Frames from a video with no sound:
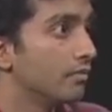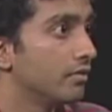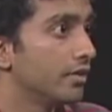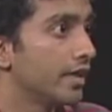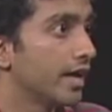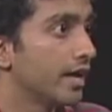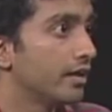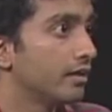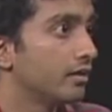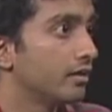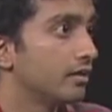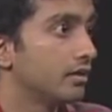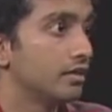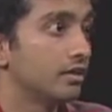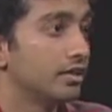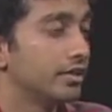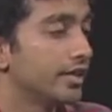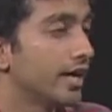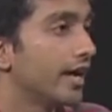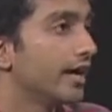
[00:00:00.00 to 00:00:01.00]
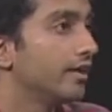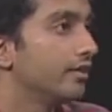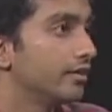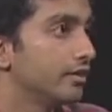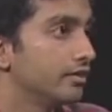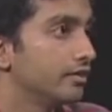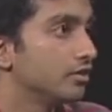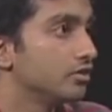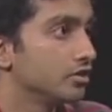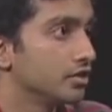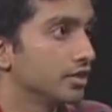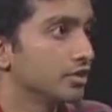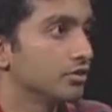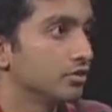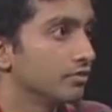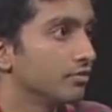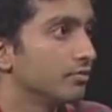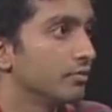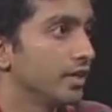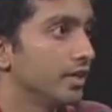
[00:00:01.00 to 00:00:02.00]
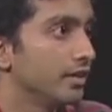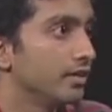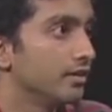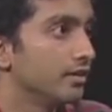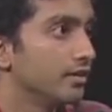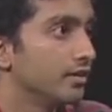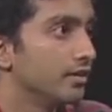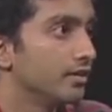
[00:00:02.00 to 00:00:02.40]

than a diet that consists of meat.